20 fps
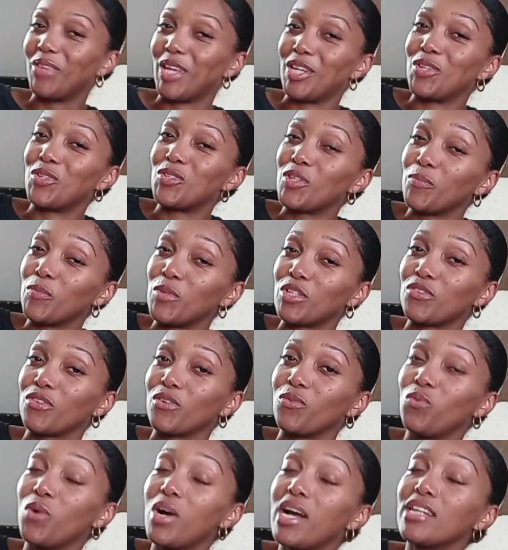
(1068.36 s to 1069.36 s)
Thank you so much
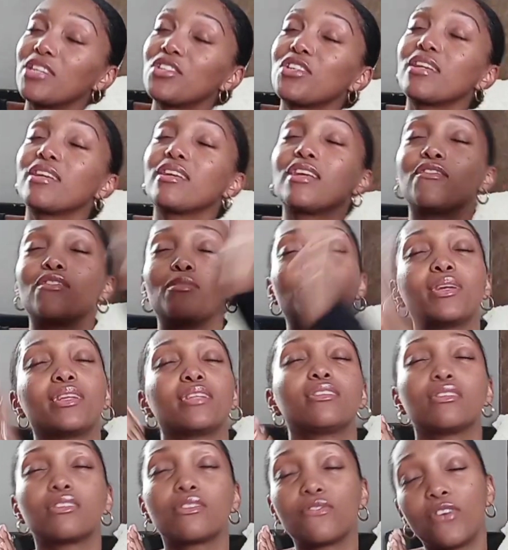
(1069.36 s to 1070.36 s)
for watching. If you
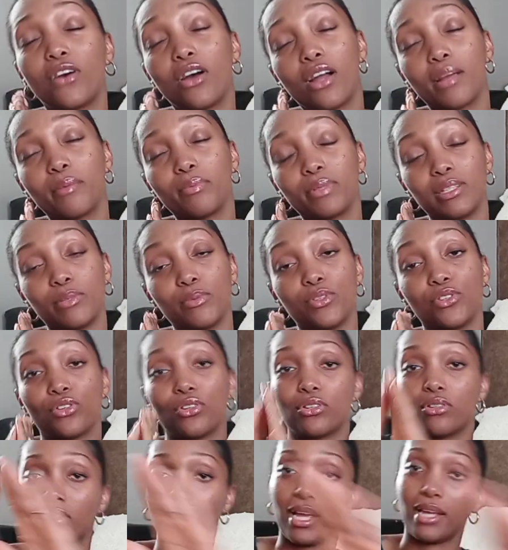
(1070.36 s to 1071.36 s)
made it this far, please be
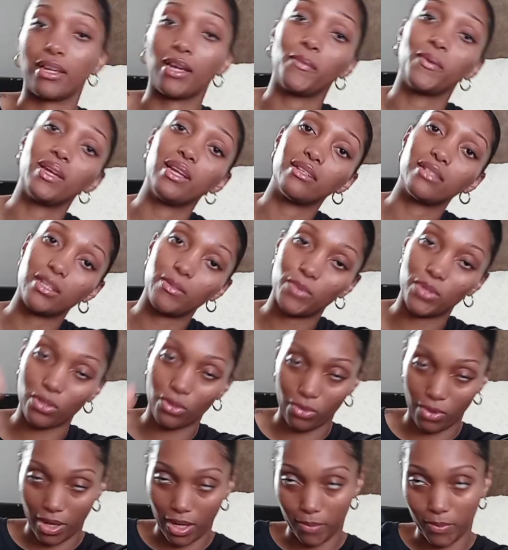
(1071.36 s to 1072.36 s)
sure to like, comment, and
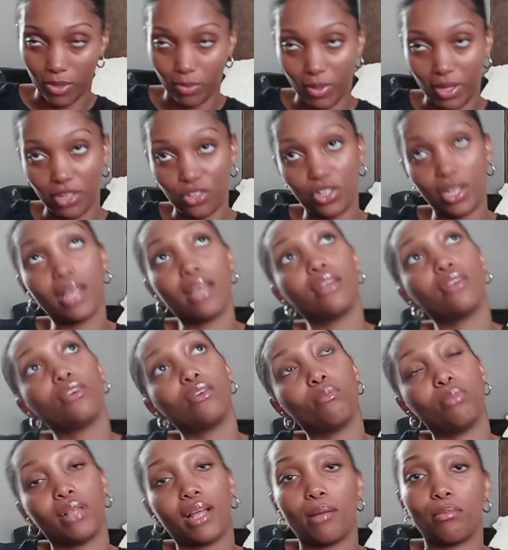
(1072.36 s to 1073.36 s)
subscribe to my
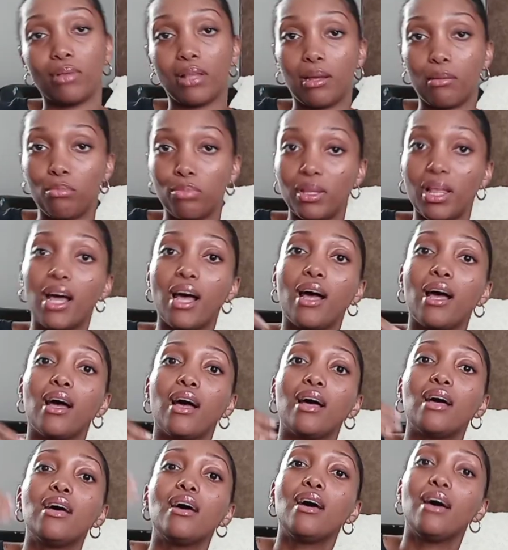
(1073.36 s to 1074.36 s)
channel. Blah, blah,
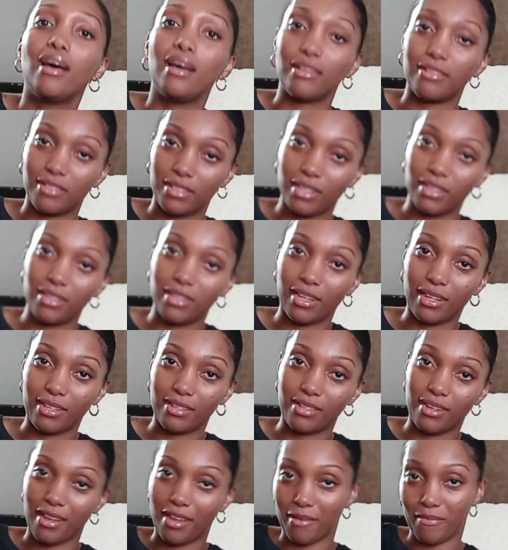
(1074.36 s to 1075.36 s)
blah. I'll see you
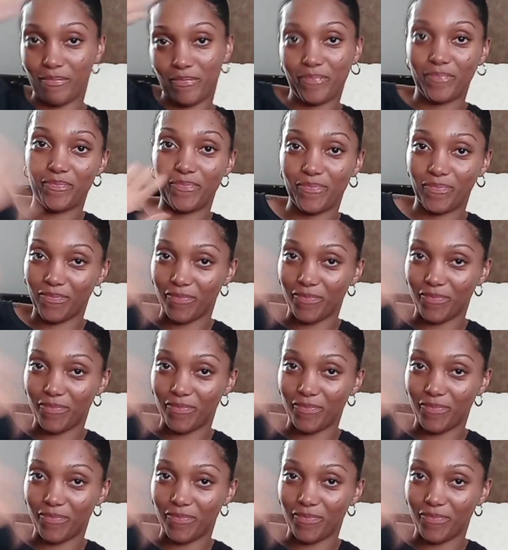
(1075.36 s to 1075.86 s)
next time.